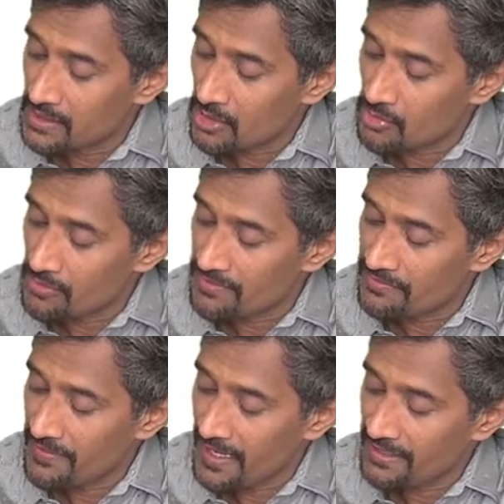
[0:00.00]
out to be
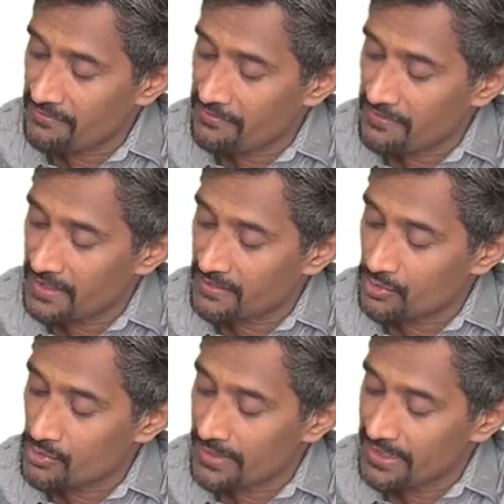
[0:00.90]
5
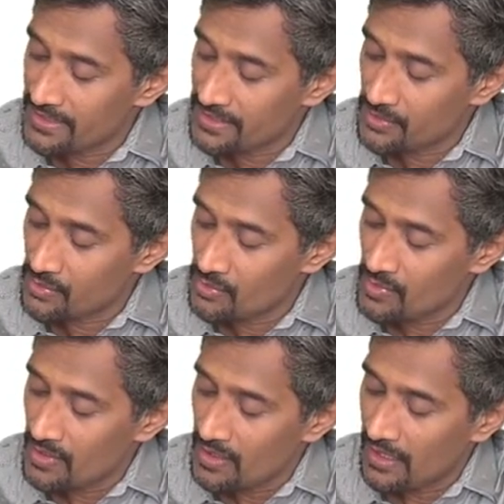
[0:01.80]
into 22,
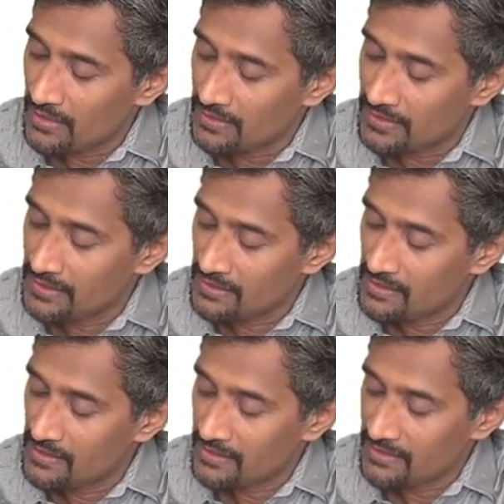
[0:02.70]
110.
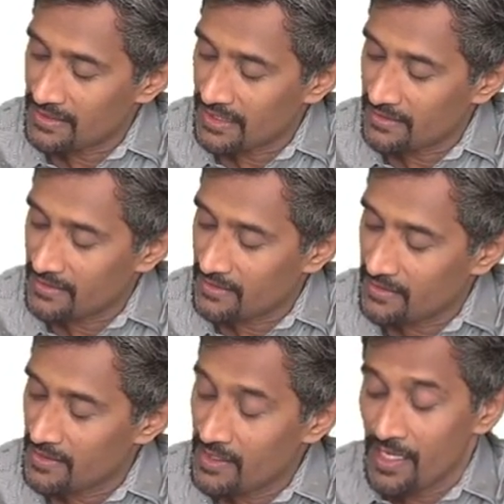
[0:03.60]

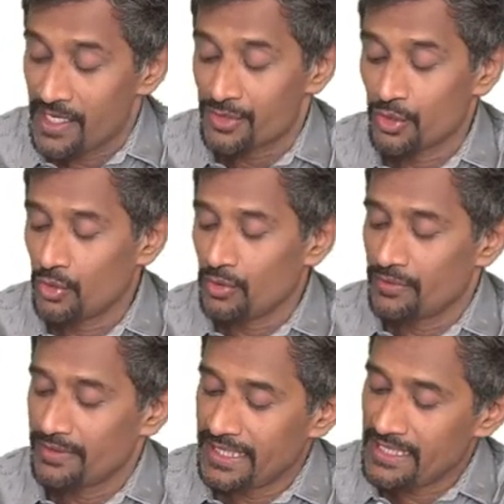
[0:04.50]
So
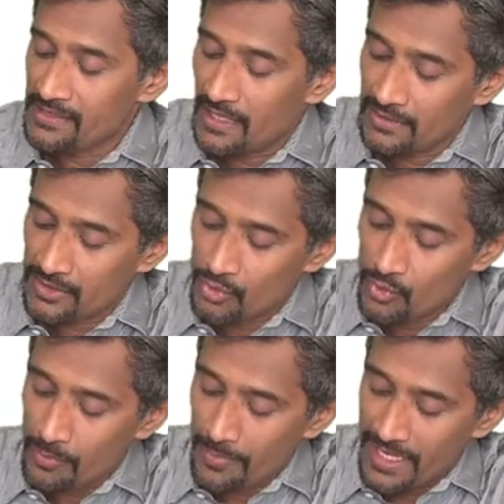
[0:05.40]
these are the
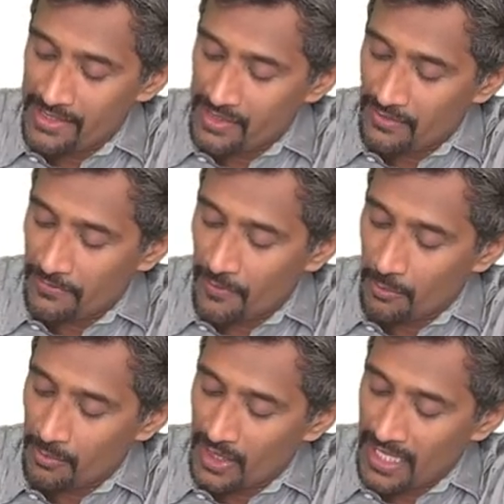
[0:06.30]
two major
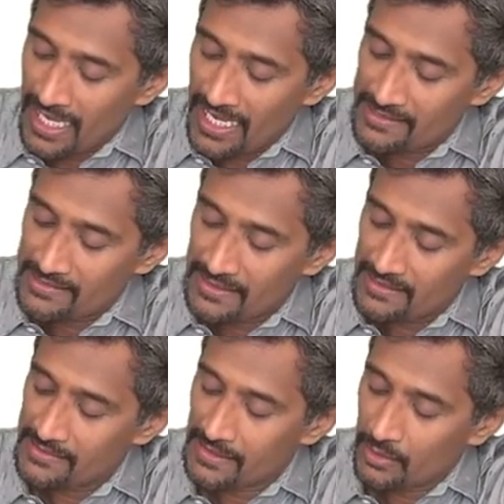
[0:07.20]
formulae.
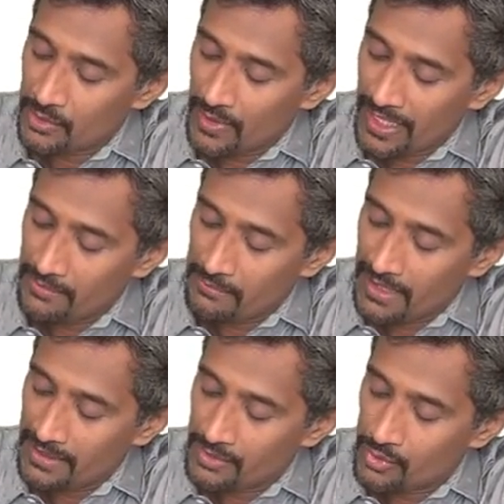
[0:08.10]
Sn is equal to n
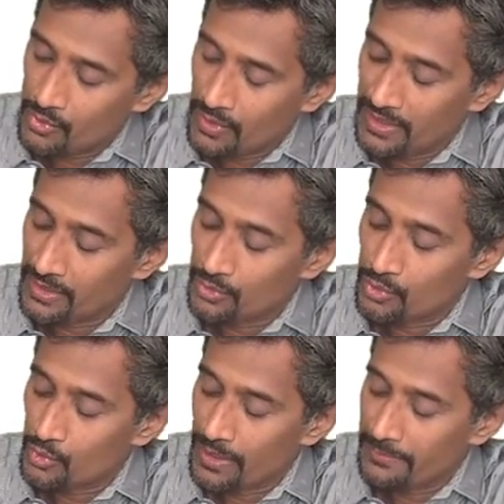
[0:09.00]
by 2 into
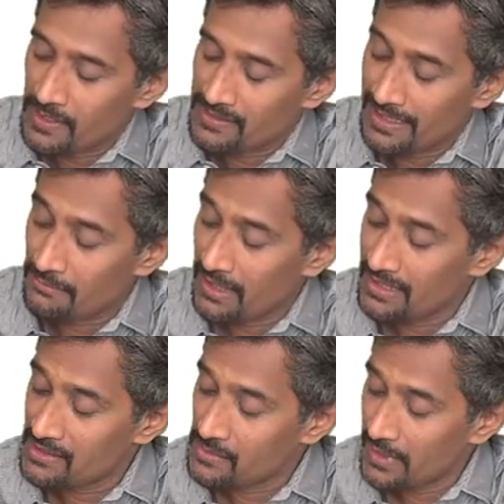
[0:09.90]
2a plus n
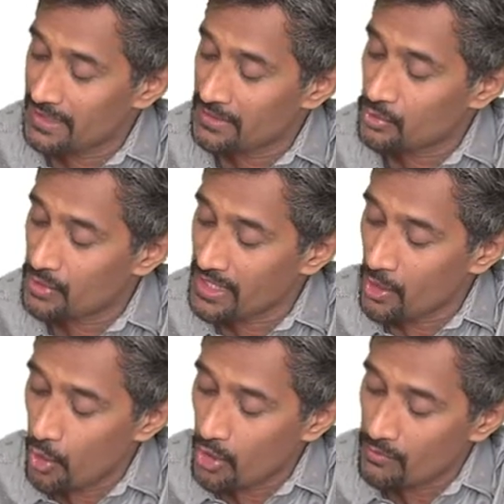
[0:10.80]
minus 1 into
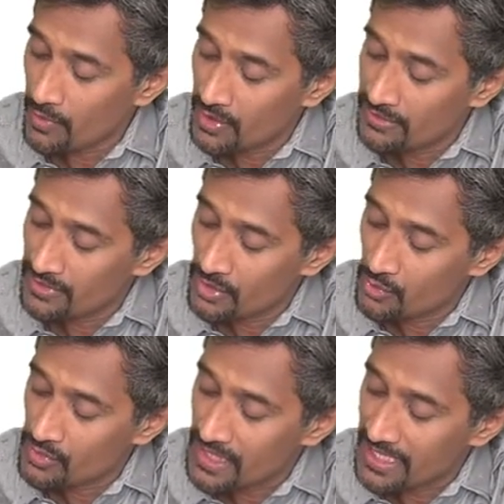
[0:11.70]
d. Or we could even use